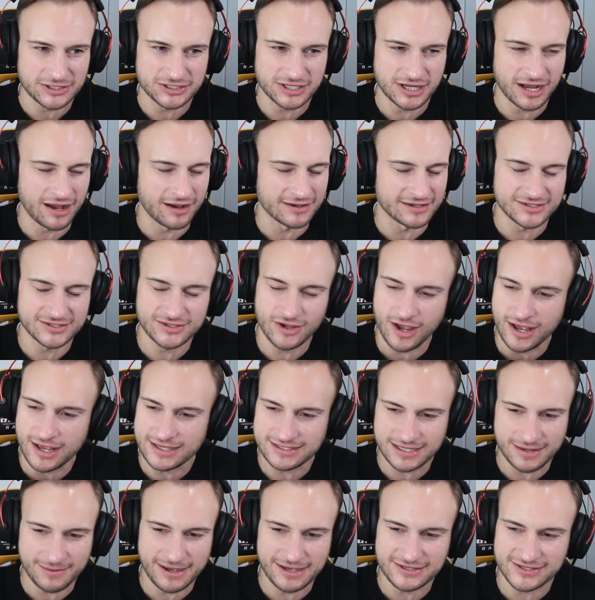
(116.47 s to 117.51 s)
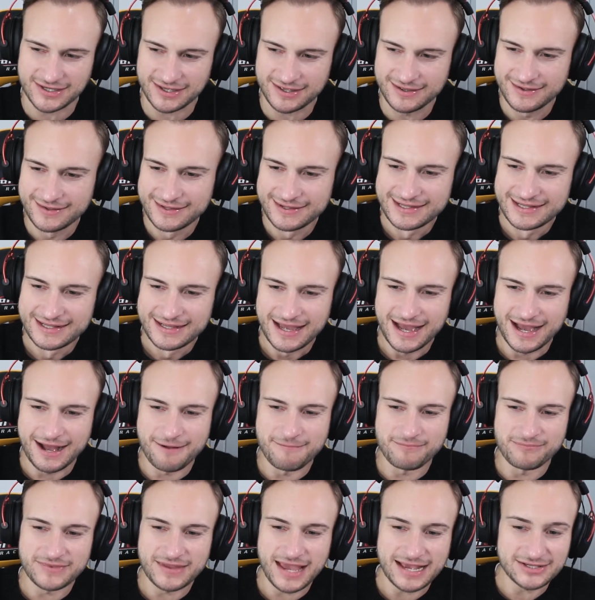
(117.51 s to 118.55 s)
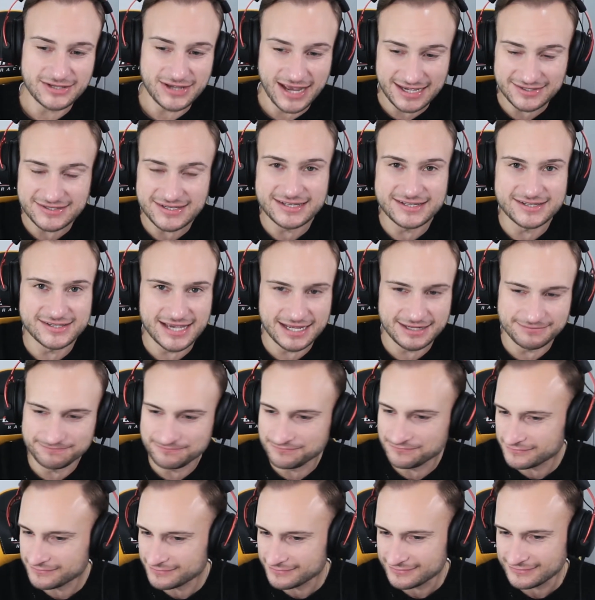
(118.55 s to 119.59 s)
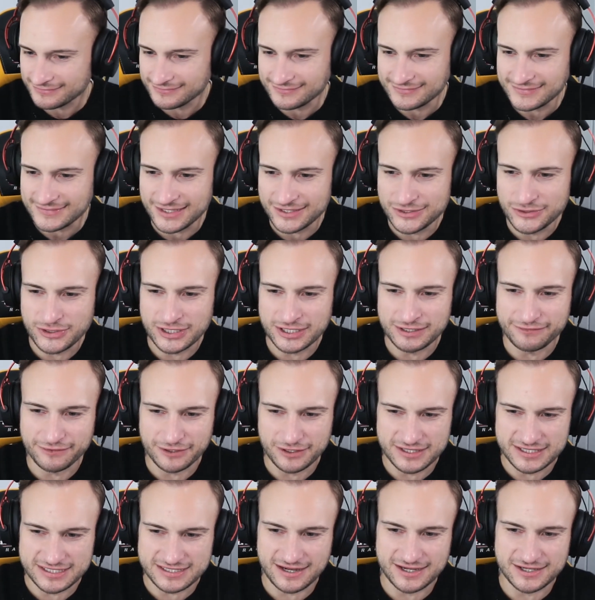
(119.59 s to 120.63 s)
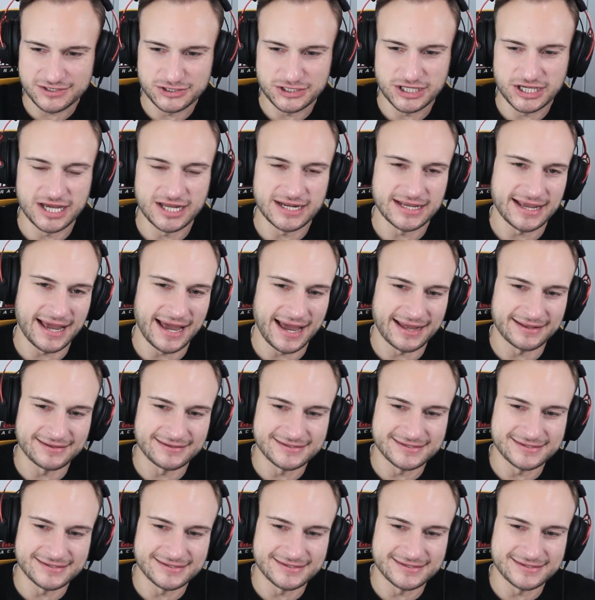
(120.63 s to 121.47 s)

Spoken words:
Oh, it's amazing. So as Ian said, you kind of follow this guy's journey, and